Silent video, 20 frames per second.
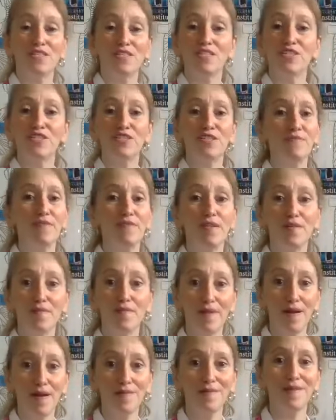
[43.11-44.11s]
and just
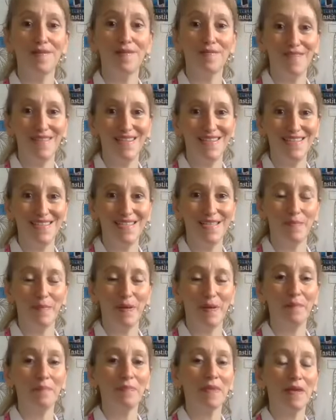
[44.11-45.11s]
shifting around of the
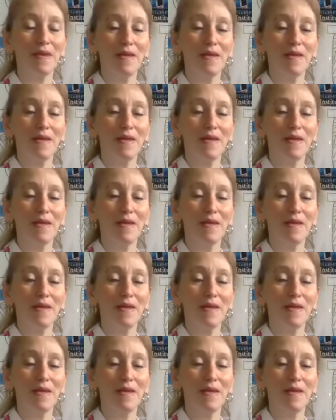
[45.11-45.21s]
edema.